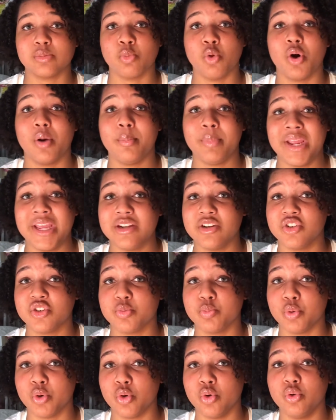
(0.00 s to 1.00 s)
more
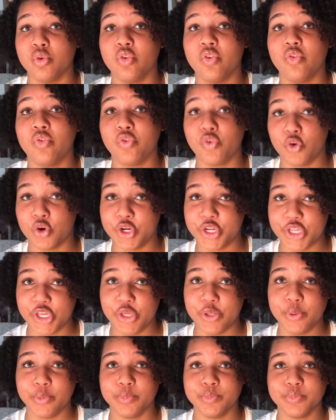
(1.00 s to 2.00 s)
manageable for you.